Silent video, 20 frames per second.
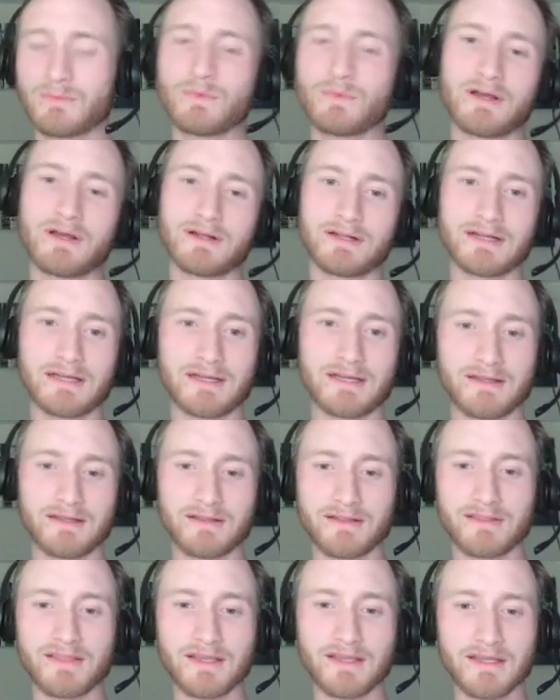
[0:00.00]
well.
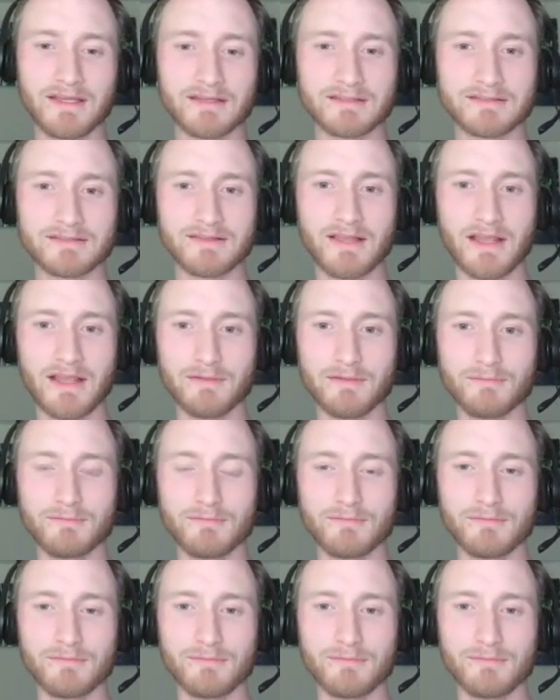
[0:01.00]
The thing is, they